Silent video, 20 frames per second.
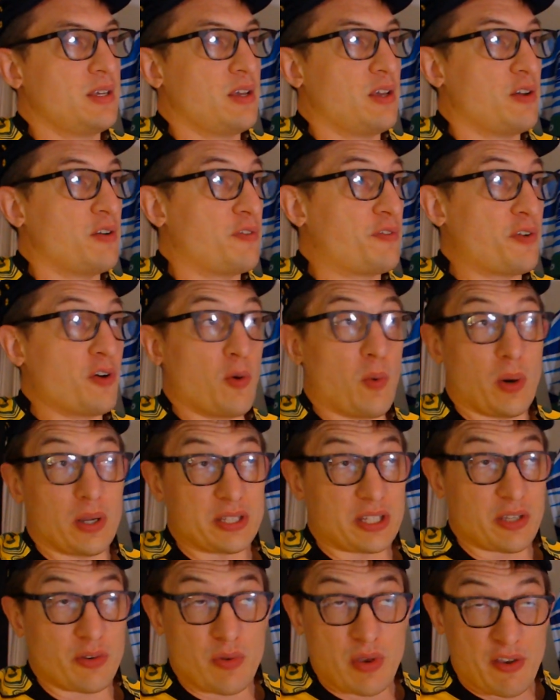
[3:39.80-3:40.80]
for what
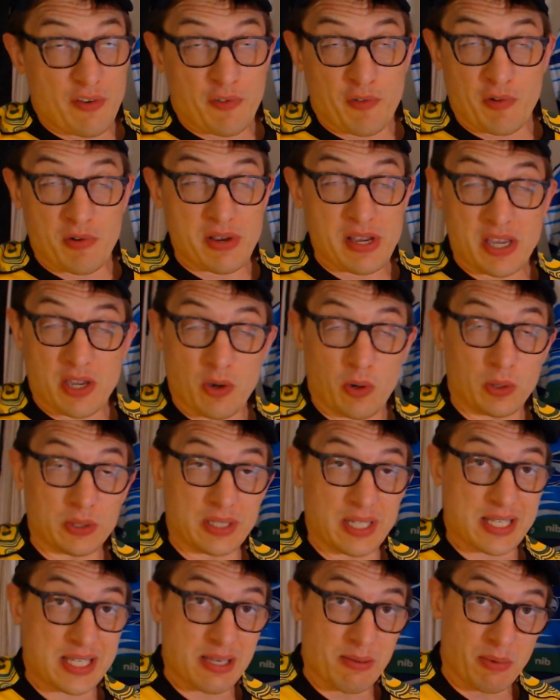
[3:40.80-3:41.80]
the referee called a
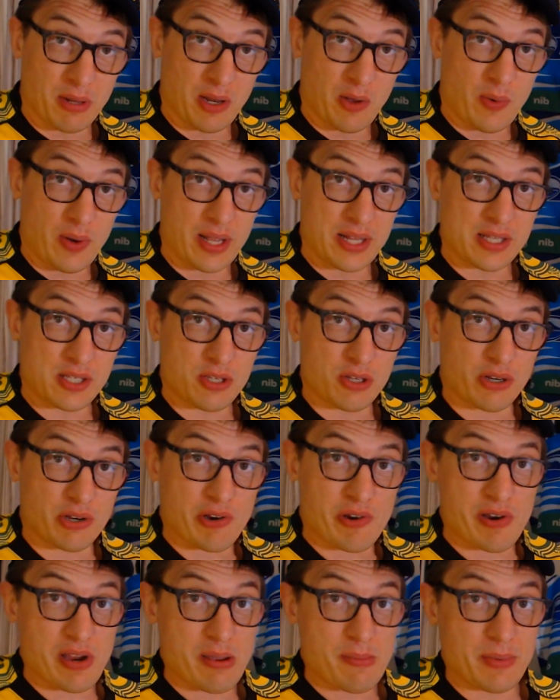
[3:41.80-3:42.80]
similar one to
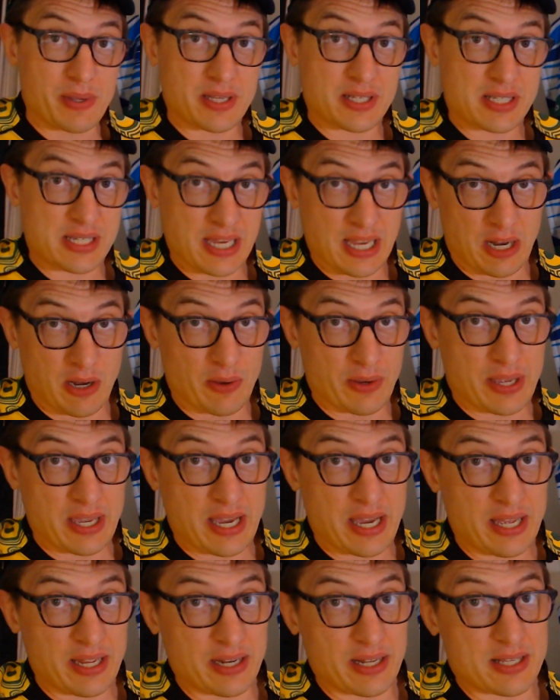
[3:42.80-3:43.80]
Crema's yellow
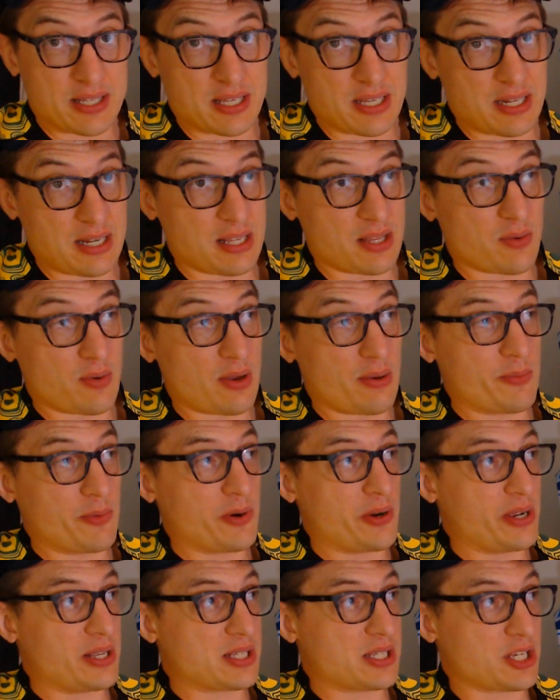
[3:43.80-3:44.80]
card. It's another one
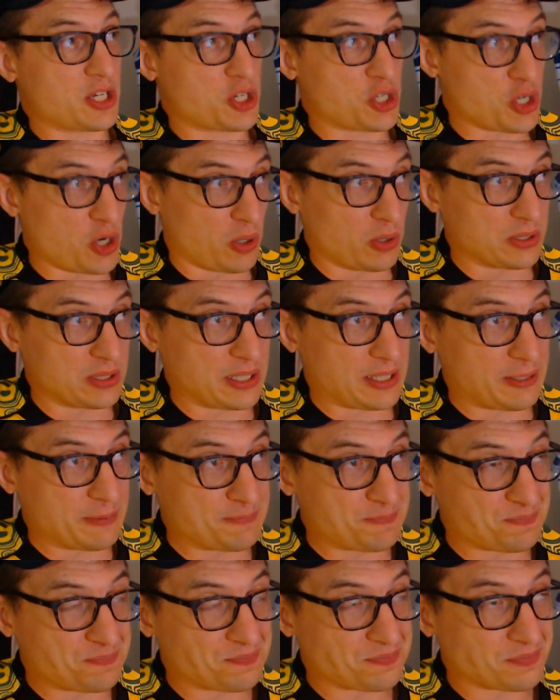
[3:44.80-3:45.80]
where it's a shoulder
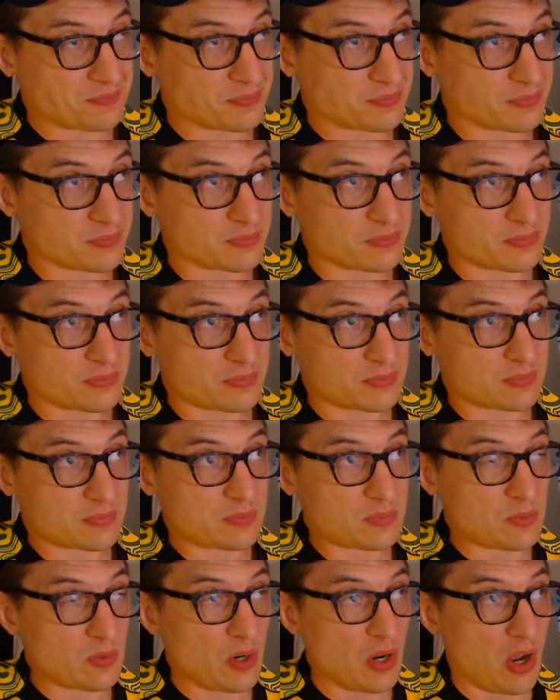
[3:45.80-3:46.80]

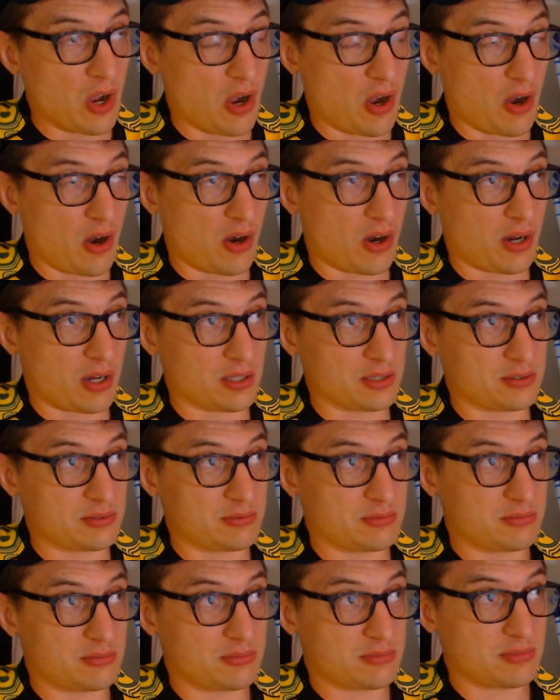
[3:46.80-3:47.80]
on
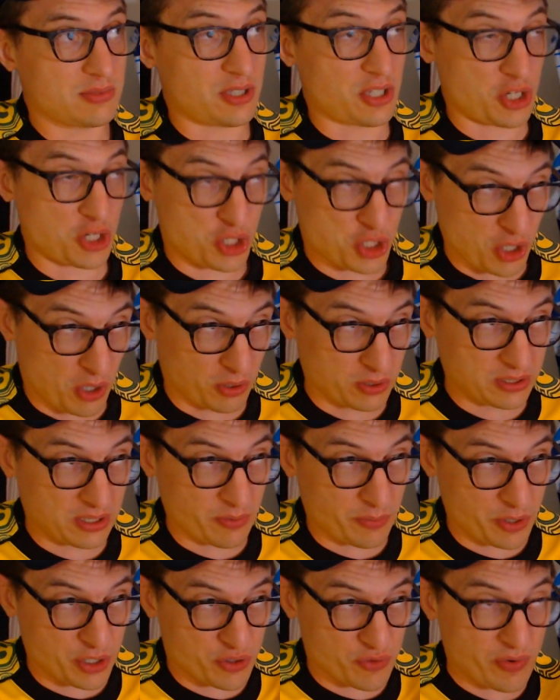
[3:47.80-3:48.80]
the shoulder,
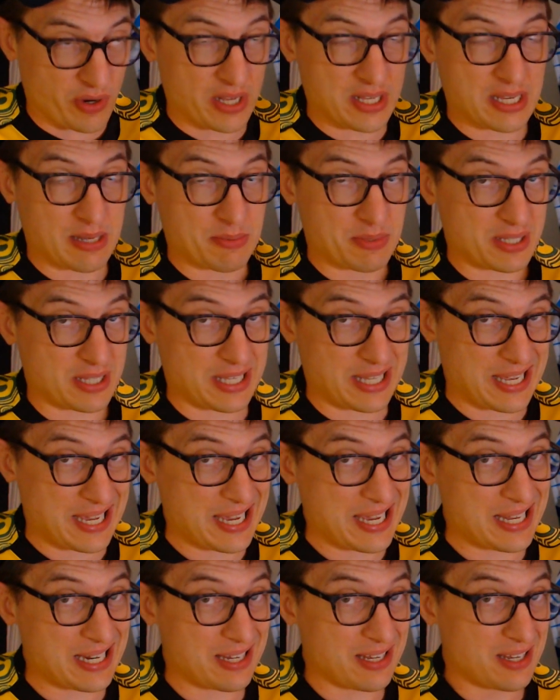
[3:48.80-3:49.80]
which rides up to the
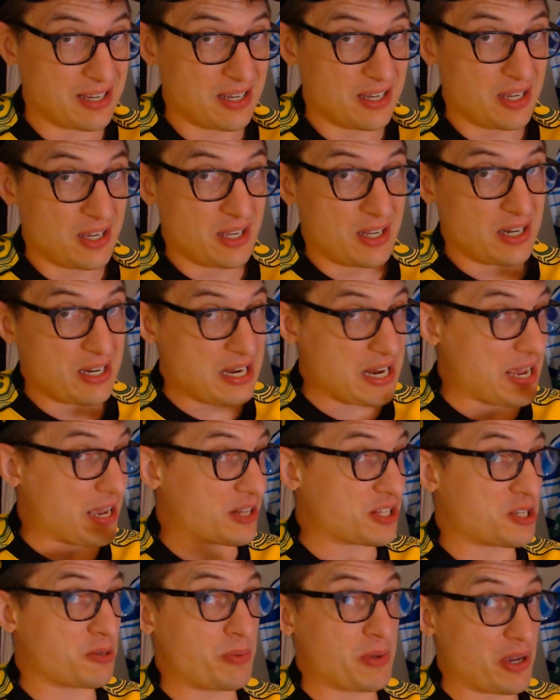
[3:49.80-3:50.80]
head. Now,
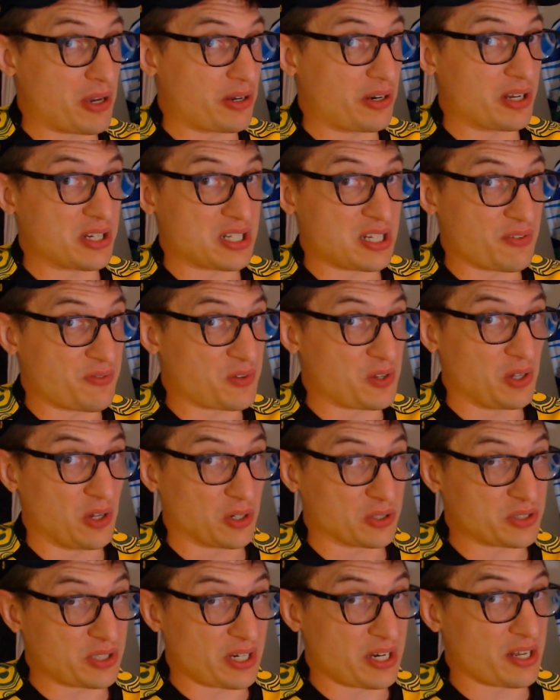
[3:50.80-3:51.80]
to be honest, if you
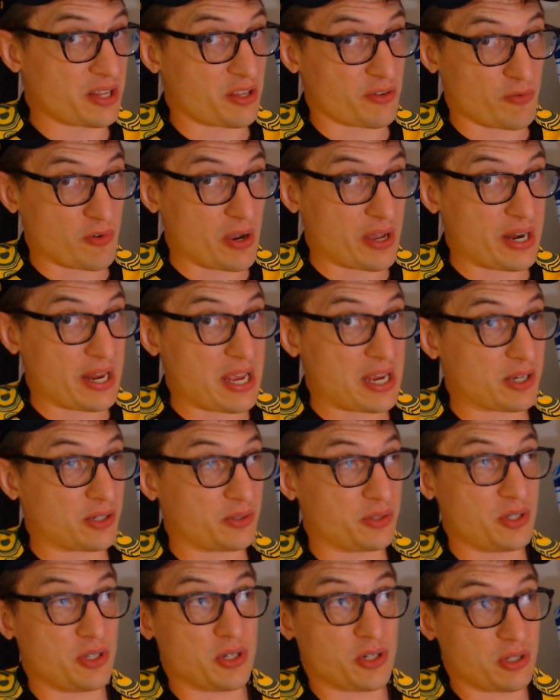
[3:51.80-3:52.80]
looked at it at the right angle,
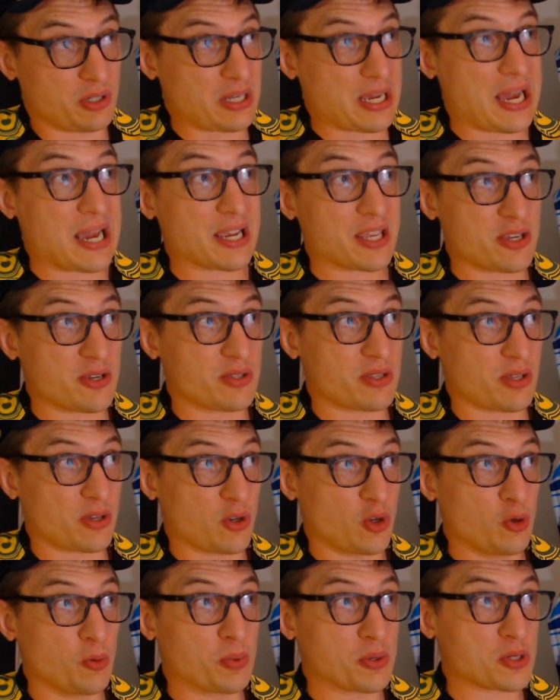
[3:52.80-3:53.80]
you could argue that
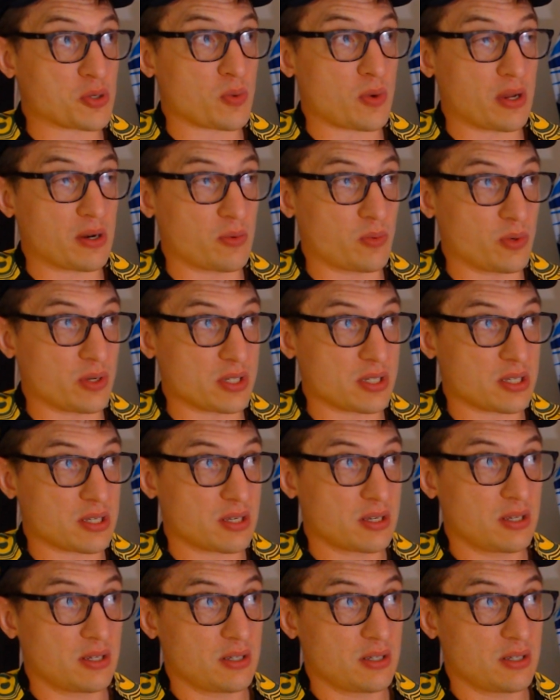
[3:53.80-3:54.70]
Hooper's one was